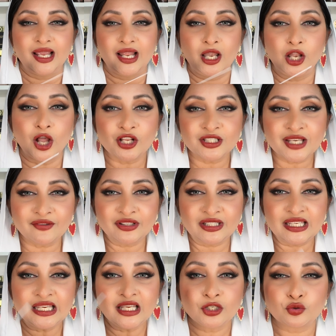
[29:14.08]

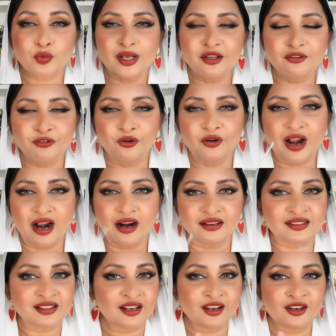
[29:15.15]
Longevity, 24
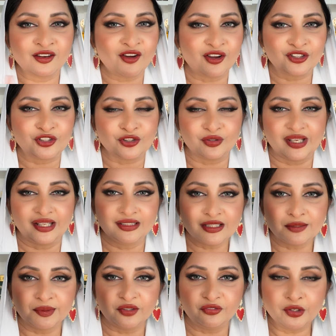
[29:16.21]
hours. Not joking.
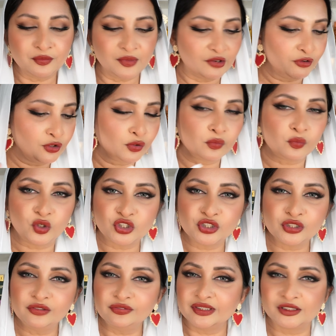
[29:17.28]
This perfume, if you don't wash
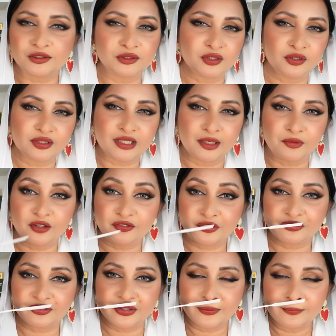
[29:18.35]
it off, it's not gonna come off
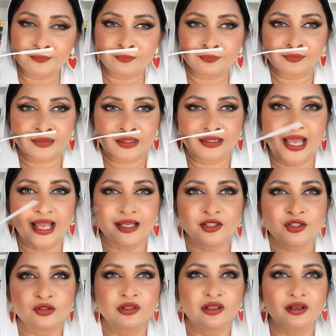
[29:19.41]
of you.
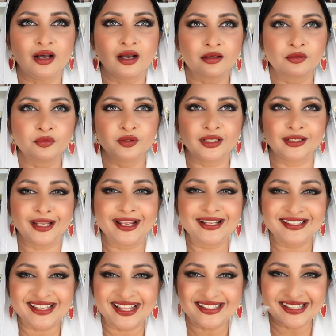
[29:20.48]
Thanks to the agarwood and
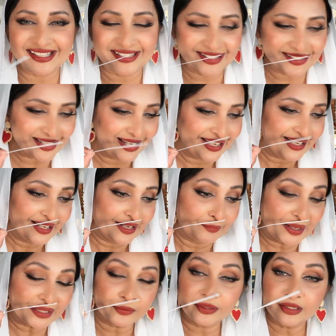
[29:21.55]
incensiness.
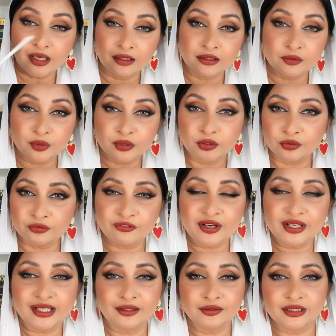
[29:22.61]
By the way, the agarwood, don't
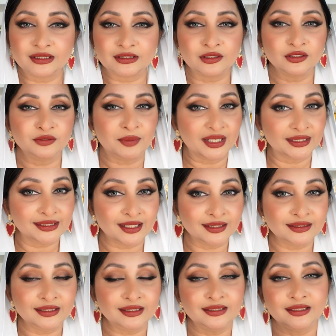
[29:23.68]
freak out. It's not
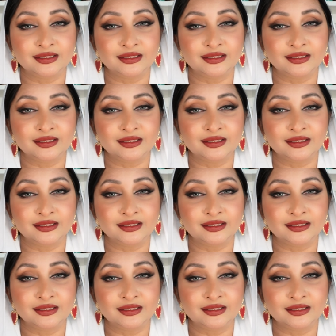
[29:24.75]
banyadi.